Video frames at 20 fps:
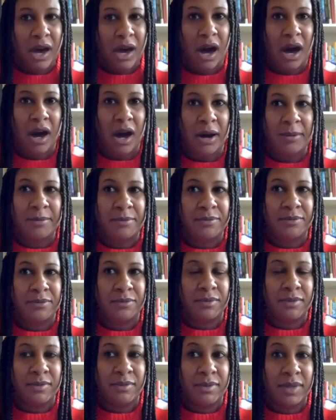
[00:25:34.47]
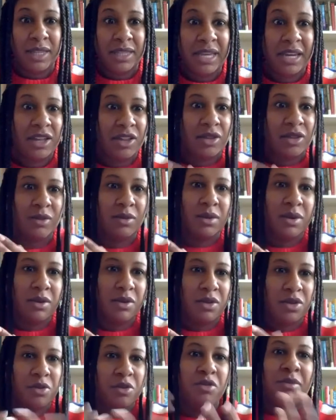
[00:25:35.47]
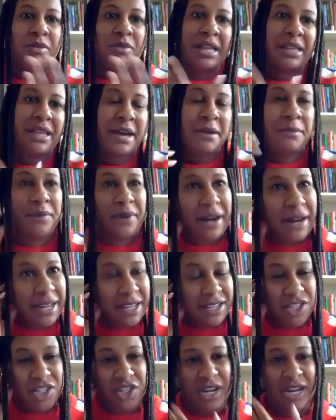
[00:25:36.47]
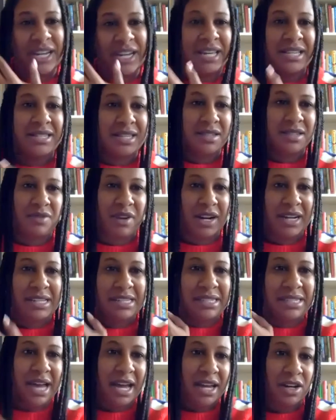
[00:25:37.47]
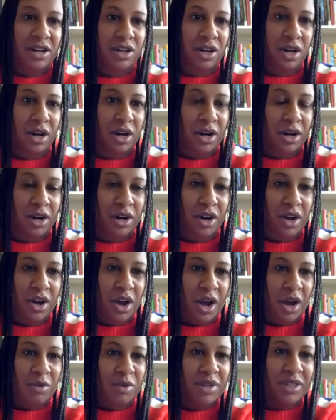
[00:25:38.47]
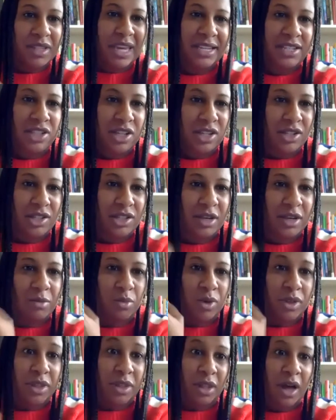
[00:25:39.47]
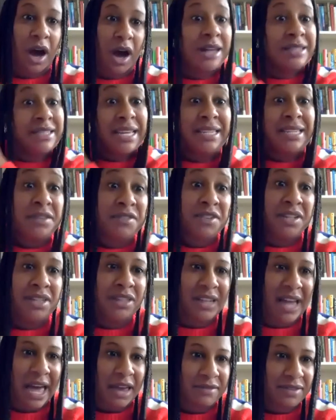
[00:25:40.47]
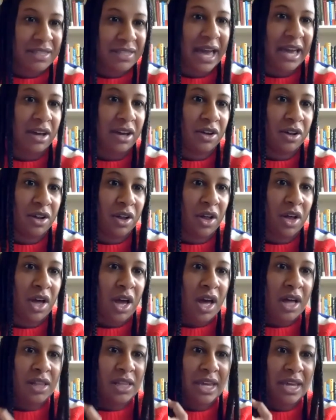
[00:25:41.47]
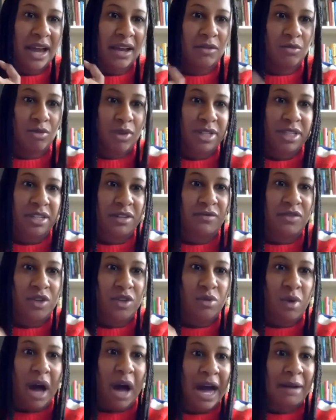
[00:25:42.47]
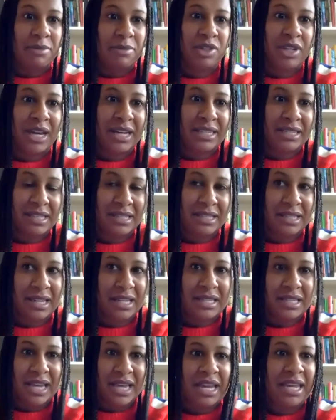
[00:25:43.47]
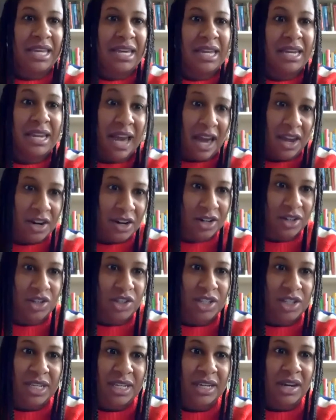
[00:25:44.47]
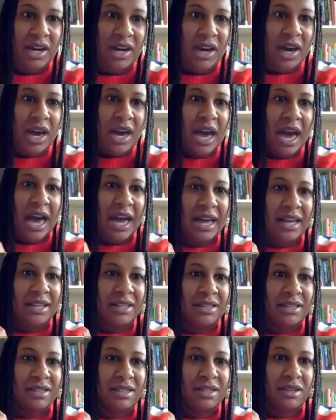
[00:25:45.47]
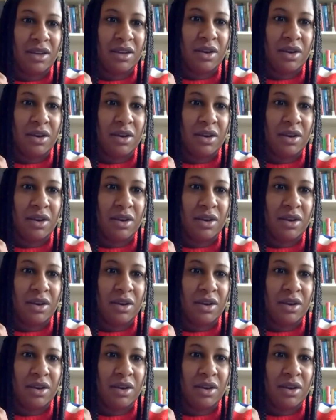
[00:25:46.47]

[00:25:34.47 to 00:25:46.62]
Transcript: like through my librarian training, it's this very tender relationship with loss and even life cycle. Like I really view objects as containing an energy, and